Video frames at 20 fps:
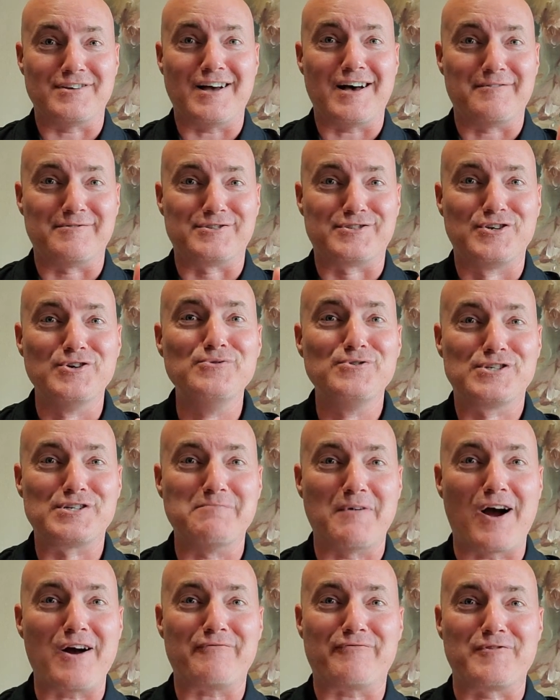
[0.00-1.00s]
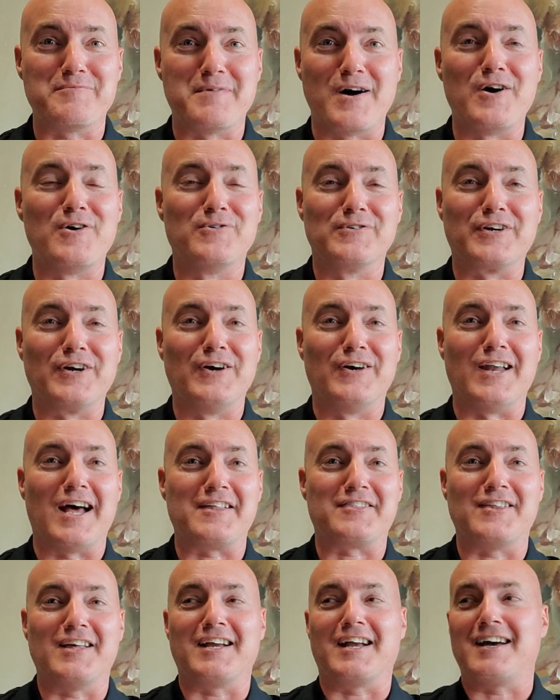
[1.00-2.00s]
was too smart for my own good. I
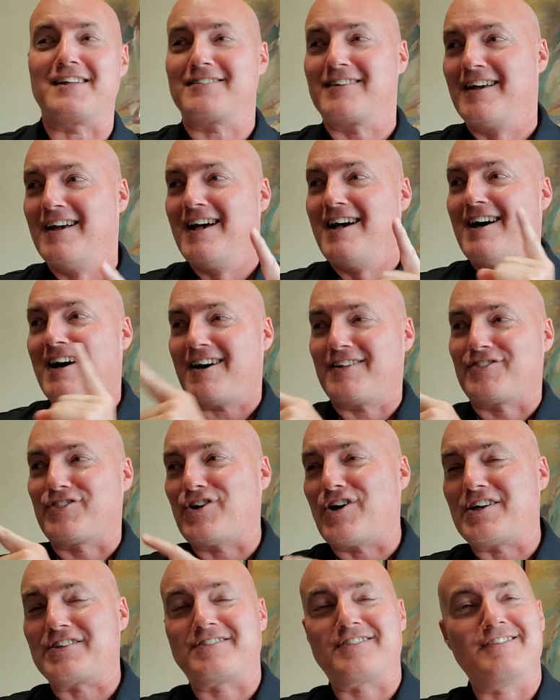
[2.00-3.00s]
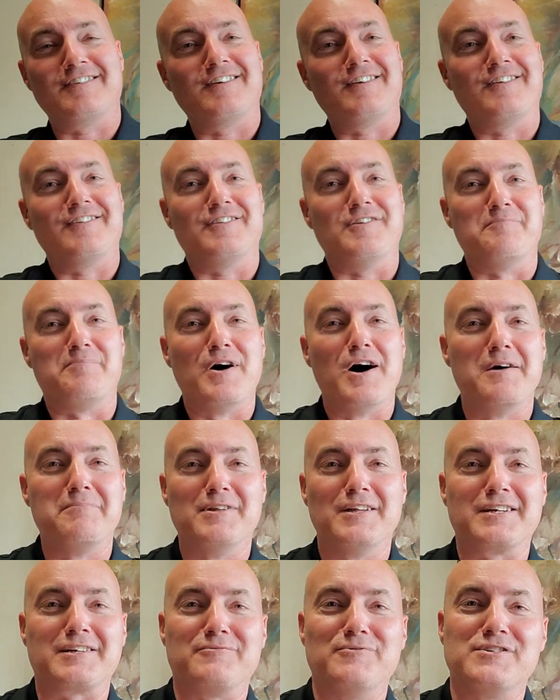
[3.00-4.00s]
think I thought the
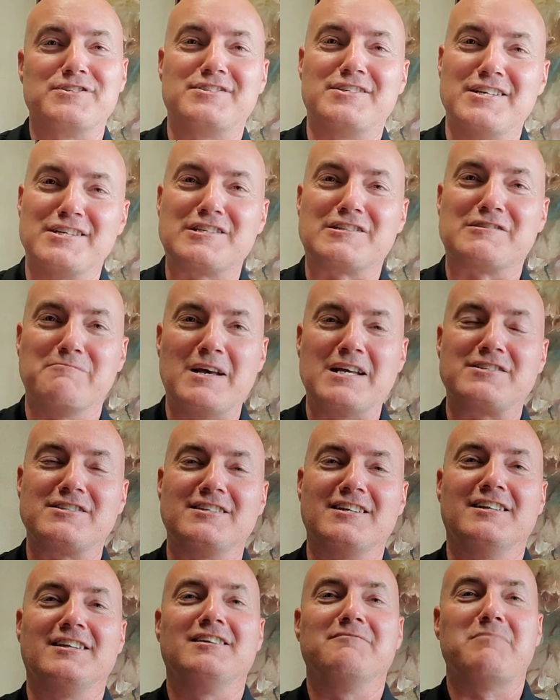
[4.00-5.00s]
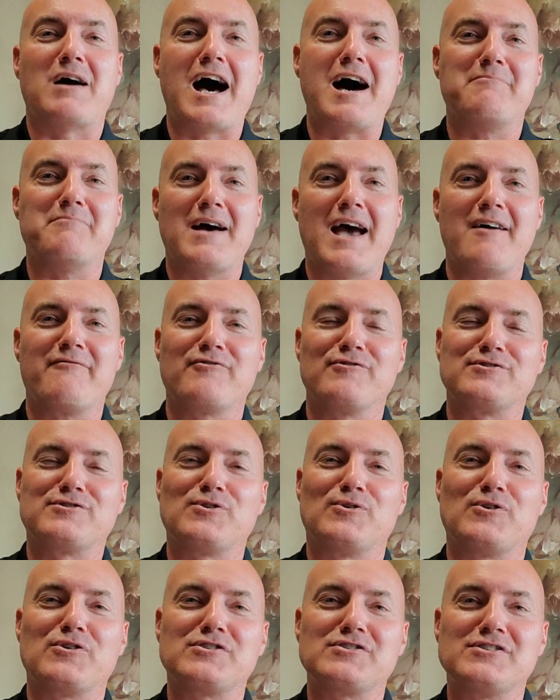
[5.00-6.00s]
public was dismissing Bob Baffert's
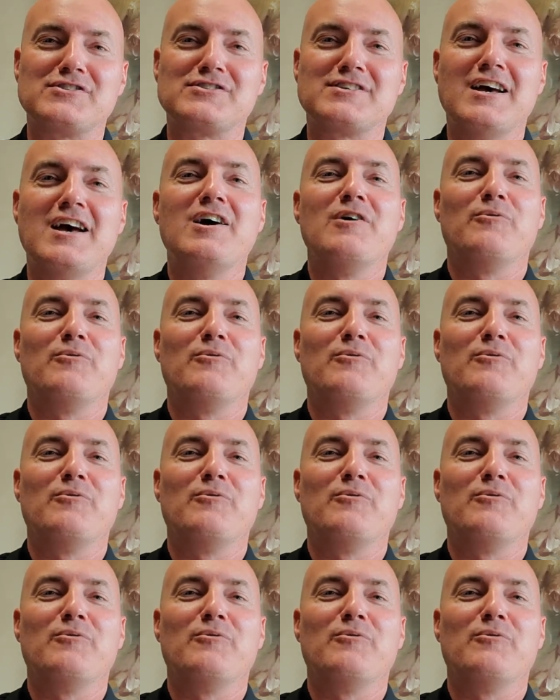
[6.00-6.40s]
horses,